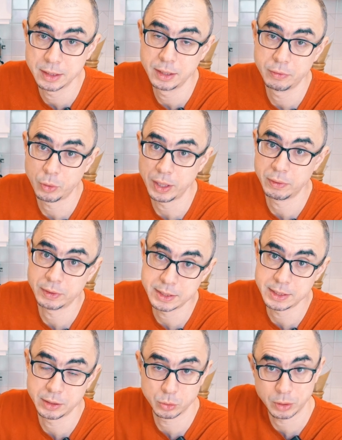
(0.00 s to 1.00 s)
for
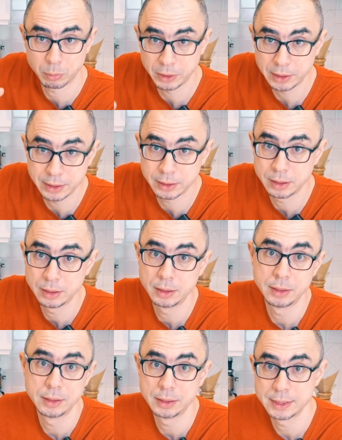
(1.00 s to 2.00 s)
A1C to completely
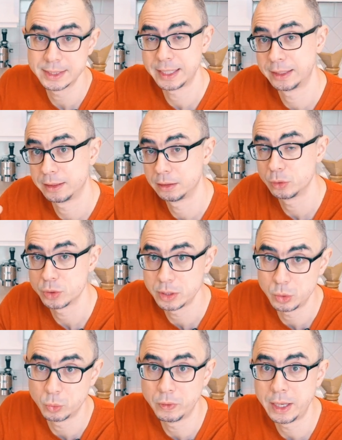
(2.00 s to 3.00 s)
settle to the
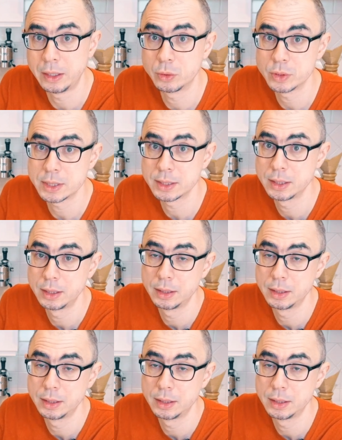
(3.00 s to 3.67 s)
new values.